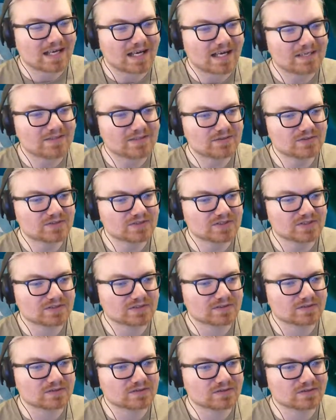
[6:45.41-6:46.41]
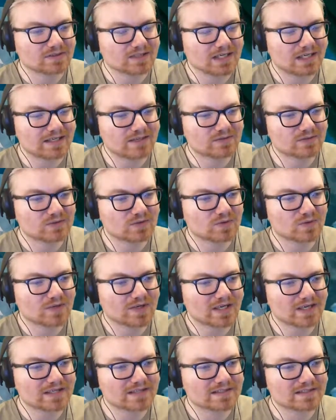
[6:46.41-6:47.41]
I do too. I don't know
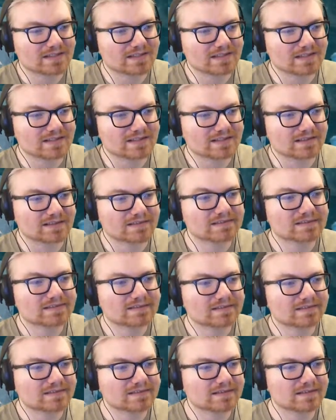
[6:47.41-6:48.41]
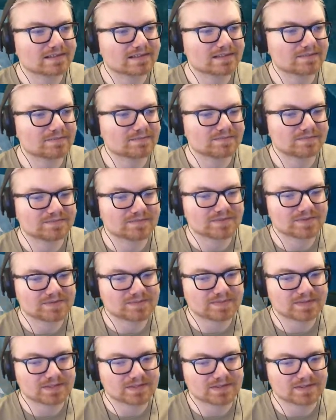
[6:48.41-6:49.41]
why it didn't. It's
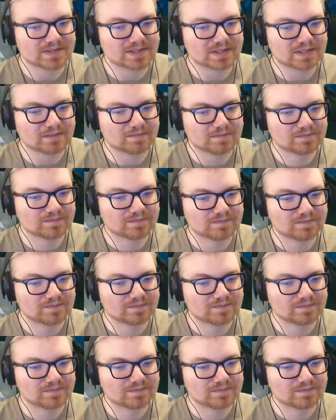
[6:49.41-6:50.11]
being dumb.